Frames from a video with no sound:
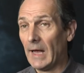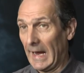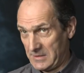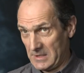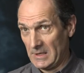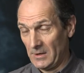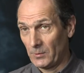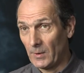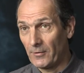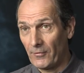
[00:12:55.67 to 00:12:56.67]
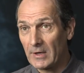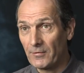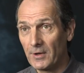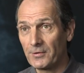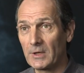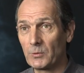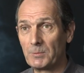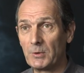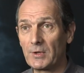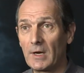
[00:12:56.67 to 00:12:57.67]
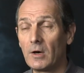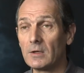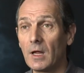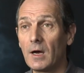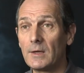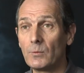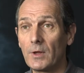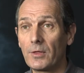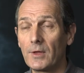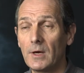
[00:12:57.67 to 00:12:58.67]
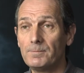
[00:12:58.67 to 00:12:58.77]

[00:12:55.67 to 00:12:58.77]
Actually, it was one of the very first things we put out online with